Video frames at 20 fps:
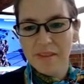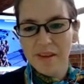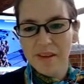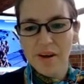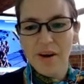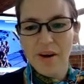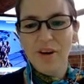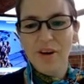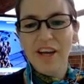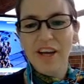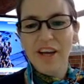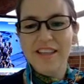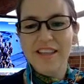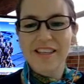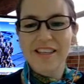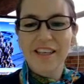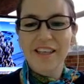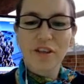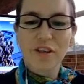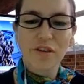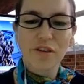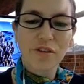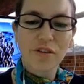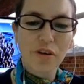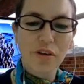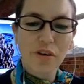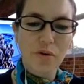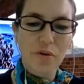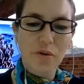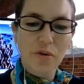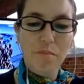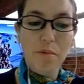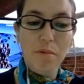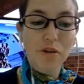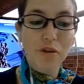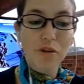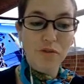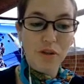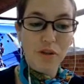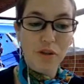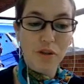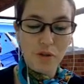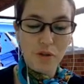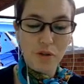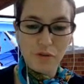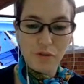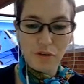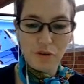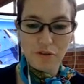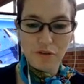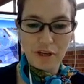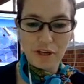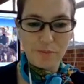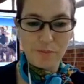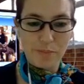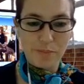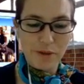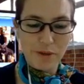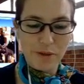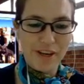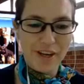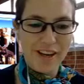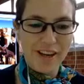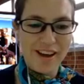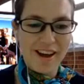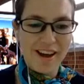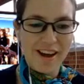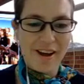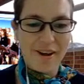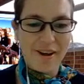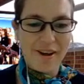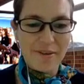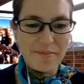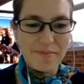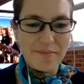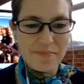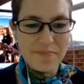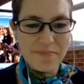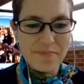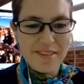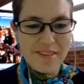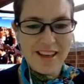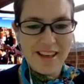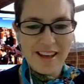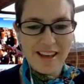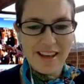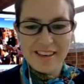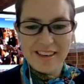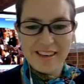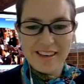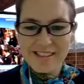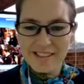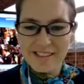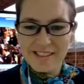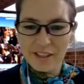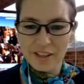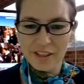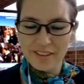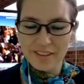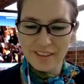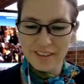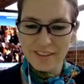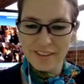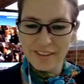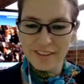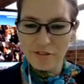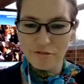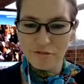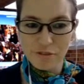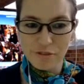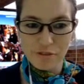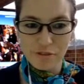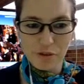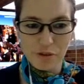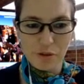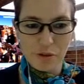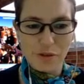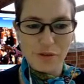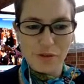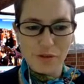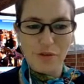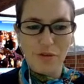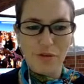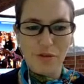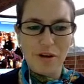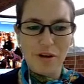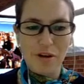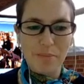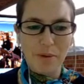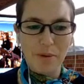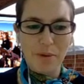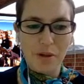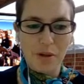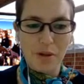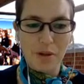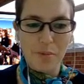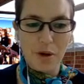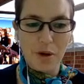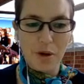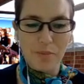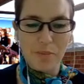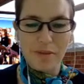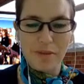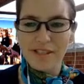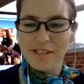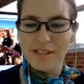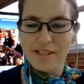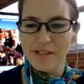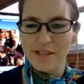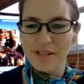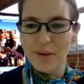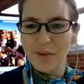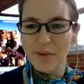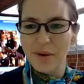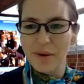Okay, thank you. So most of you are using Gradebook, and then I see 3 of you are not using Gradebook at the moment. So